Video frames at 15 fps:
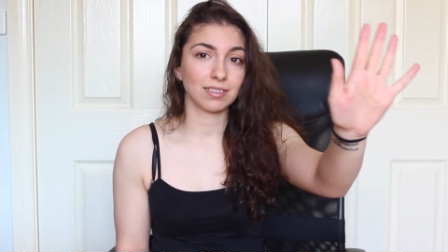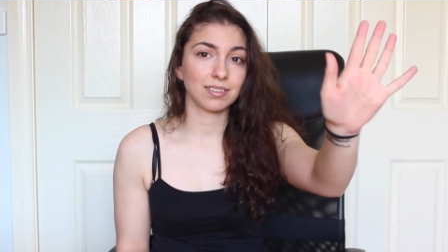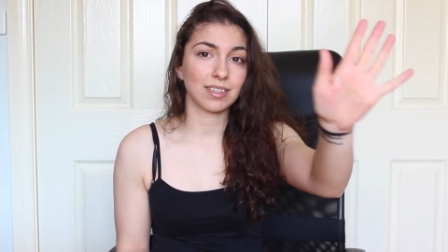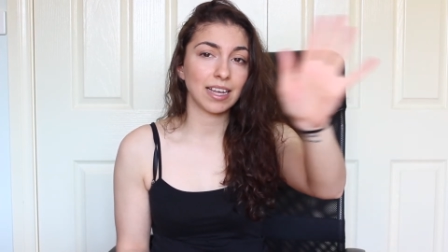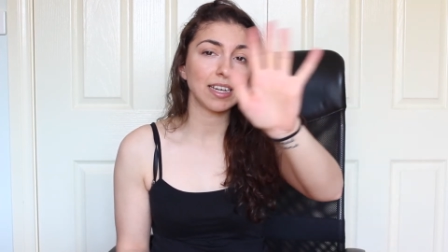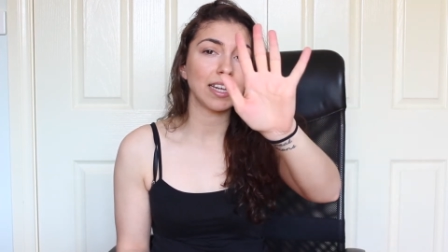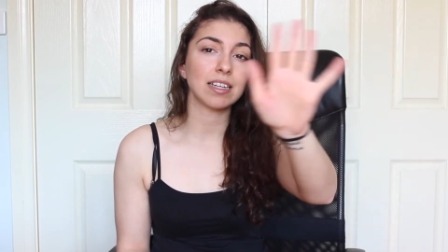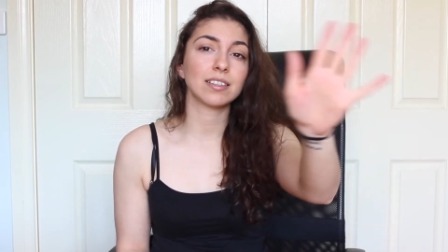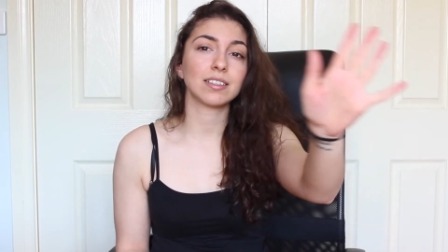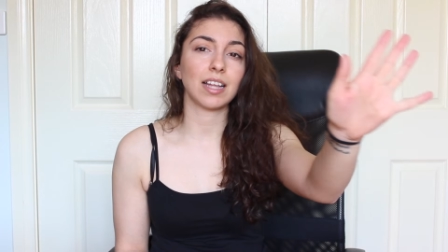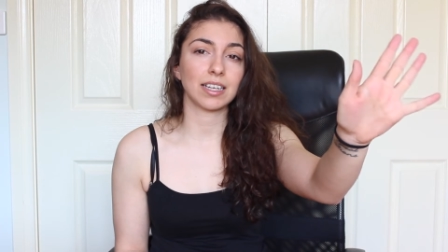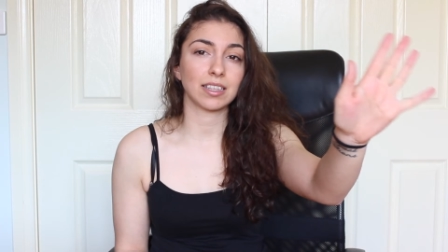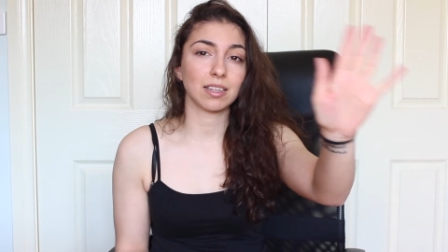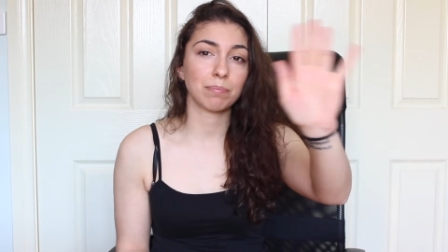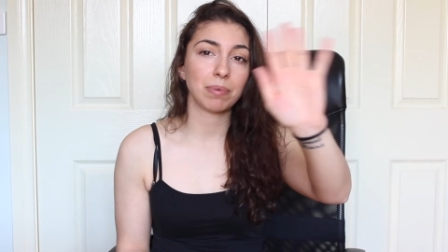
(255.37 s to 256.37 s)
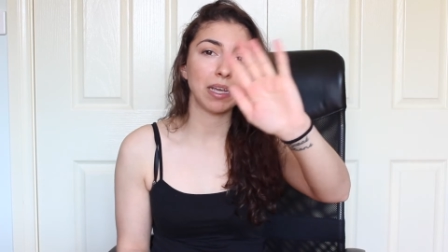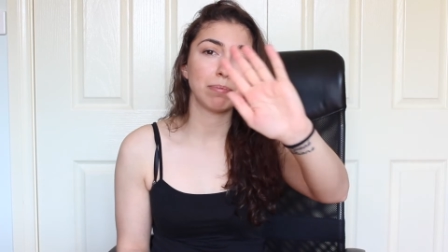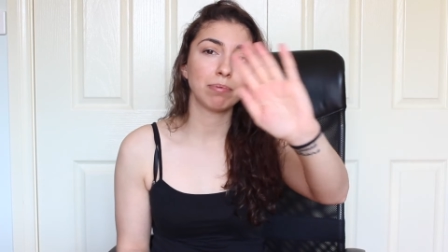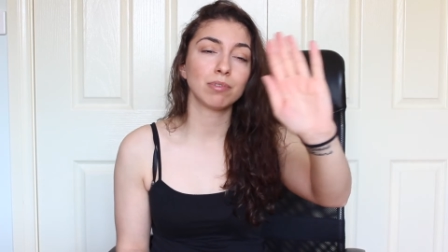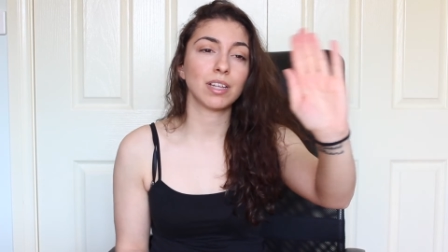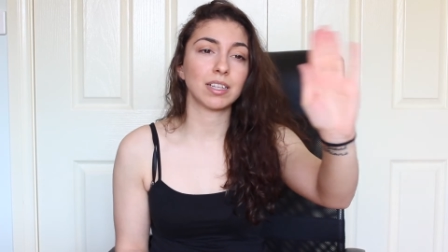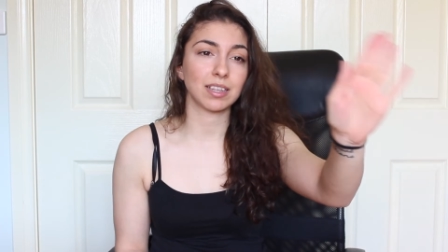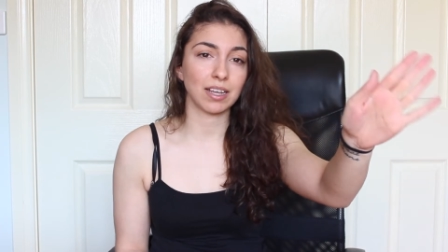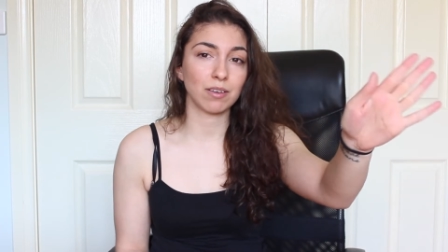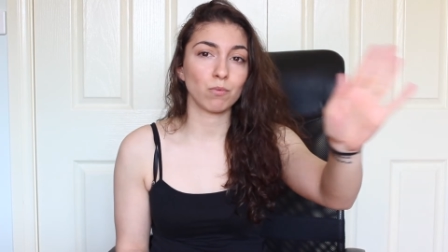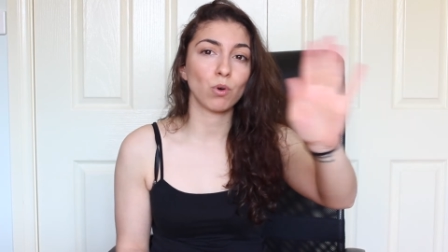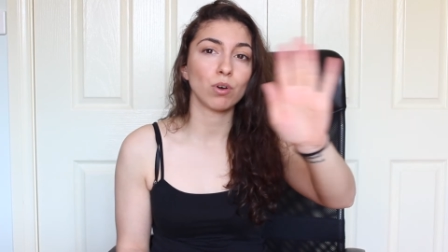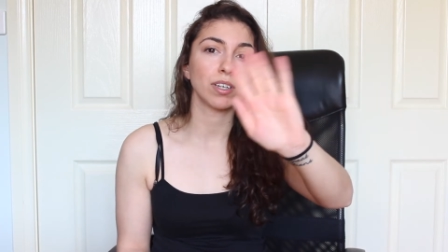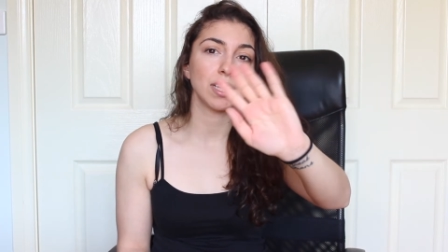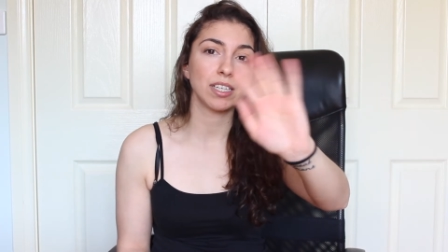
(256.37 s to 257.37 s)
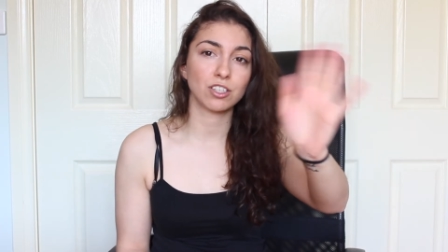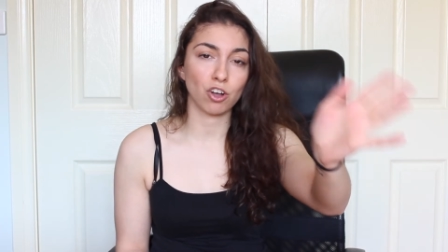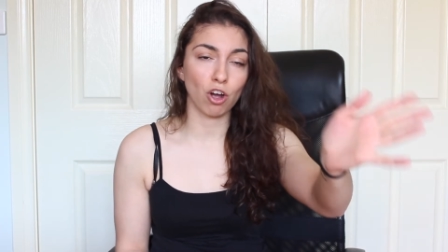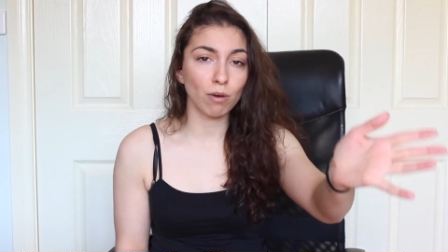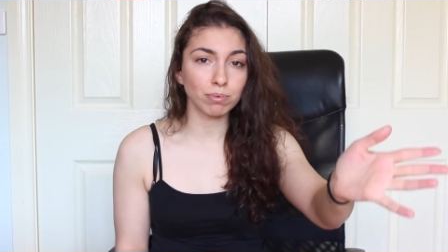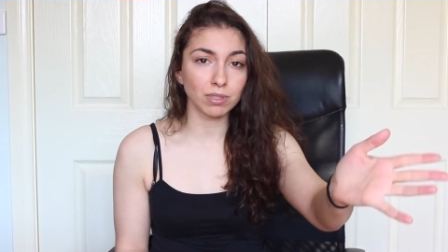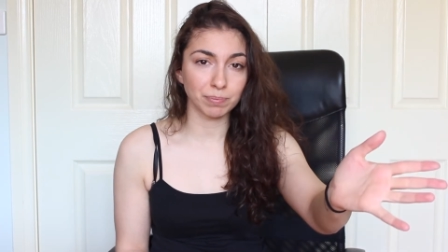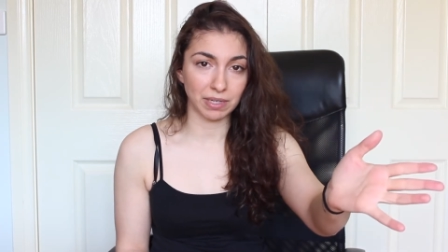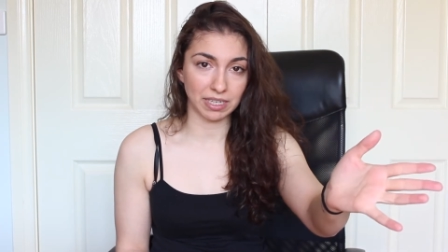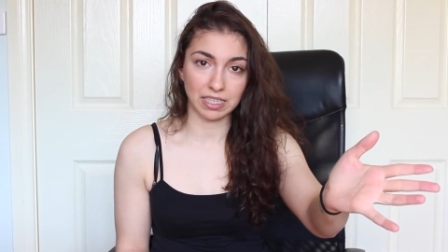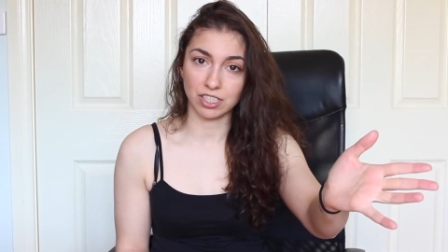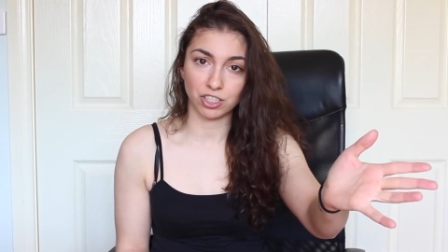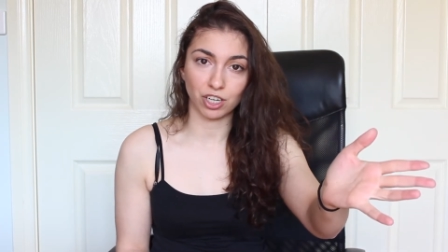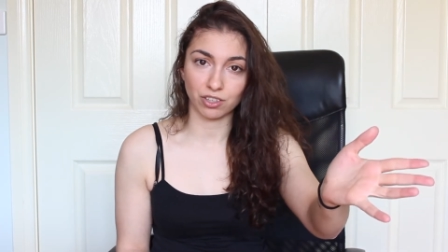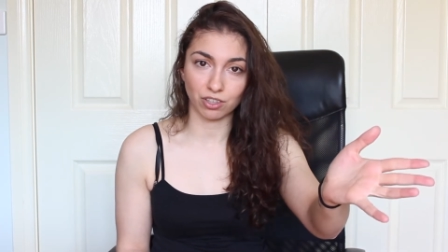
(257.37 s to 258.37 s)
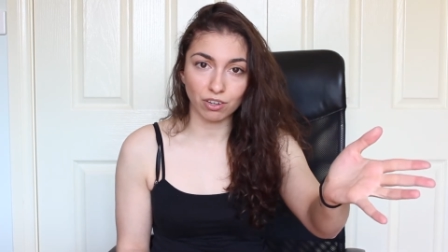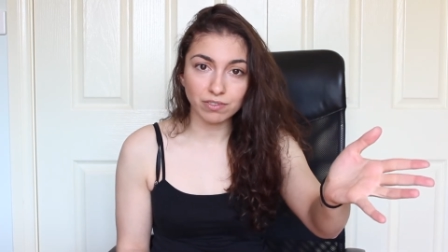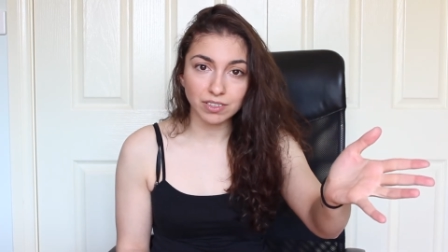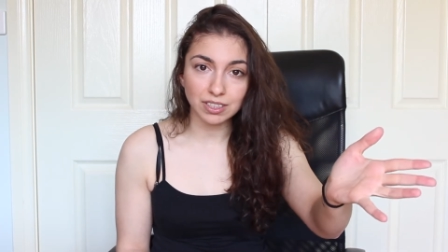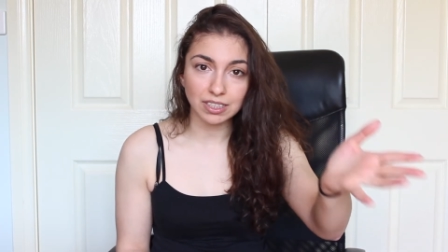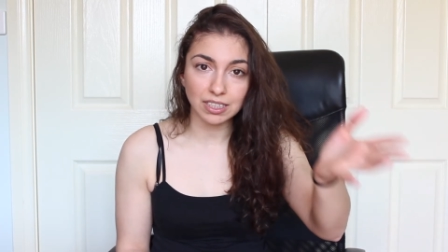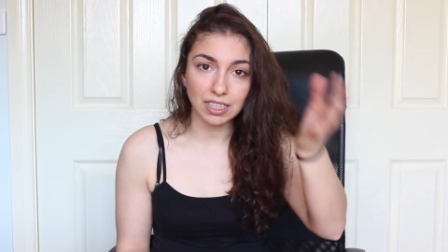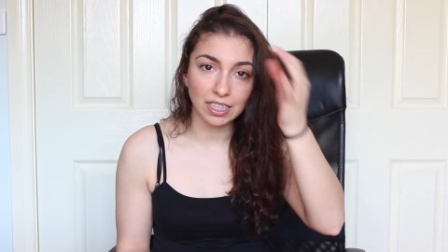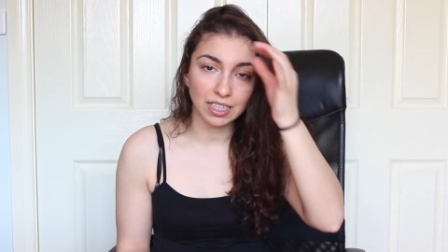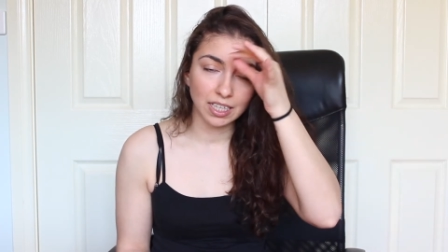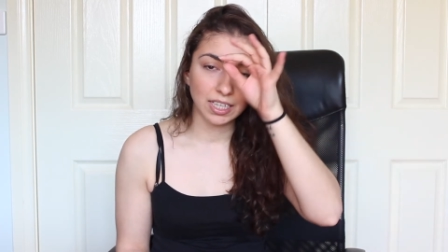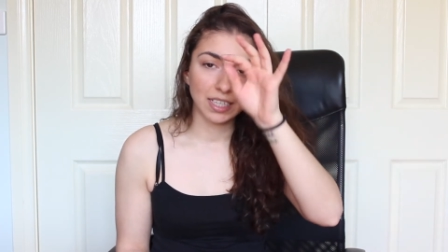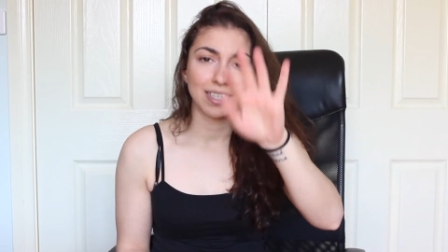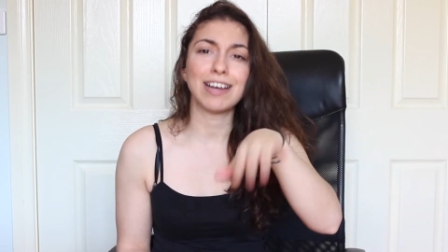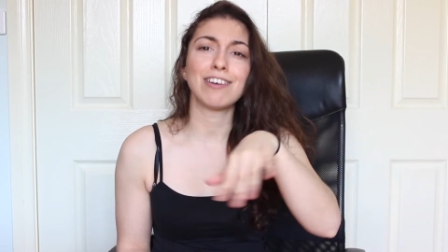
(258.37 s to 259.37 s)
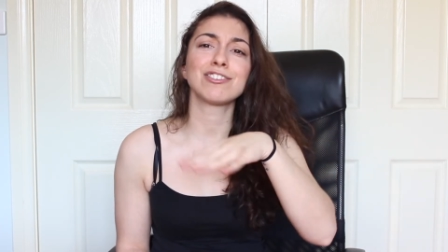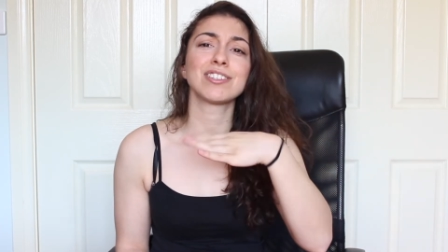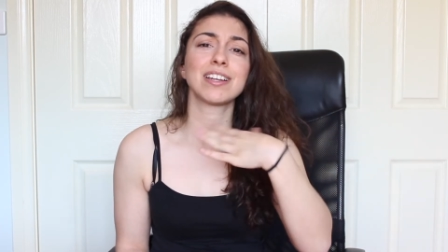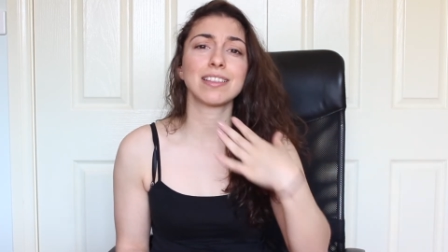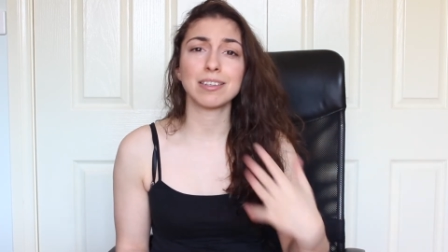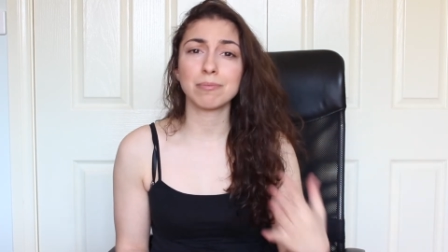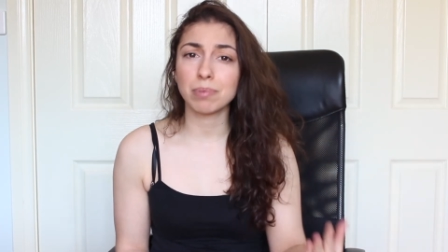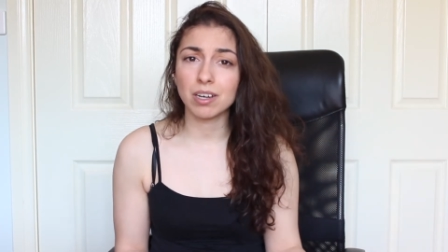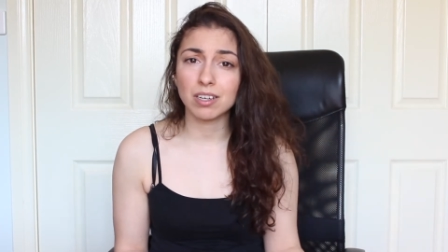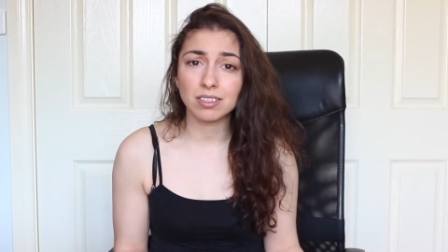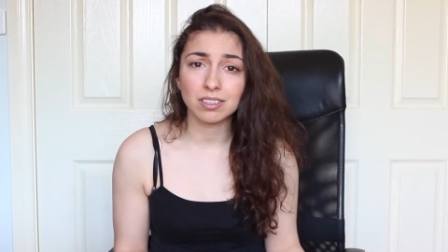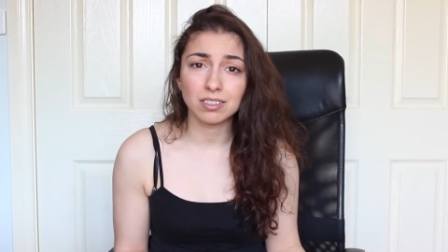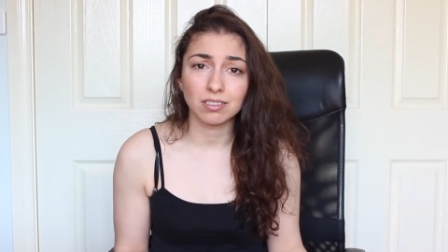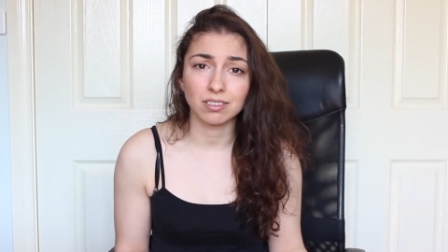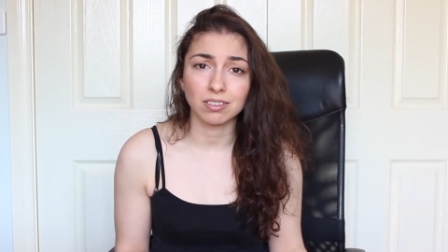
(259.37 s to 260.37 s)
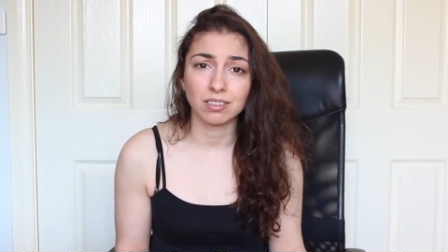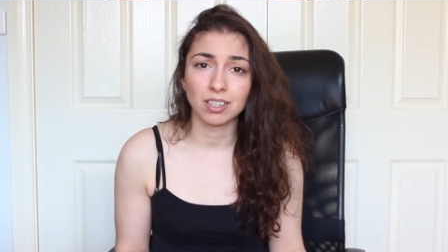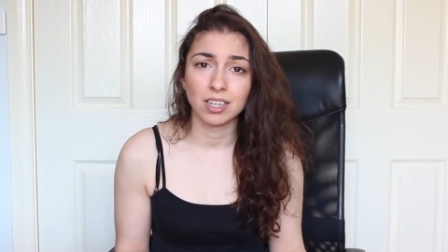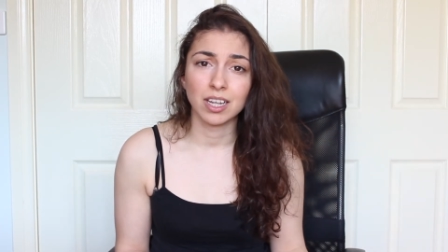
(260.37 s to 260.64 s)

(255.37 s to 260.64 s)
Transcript: they need, like, the people that they want need to complement each other, obviously. Now, it's nothing personal.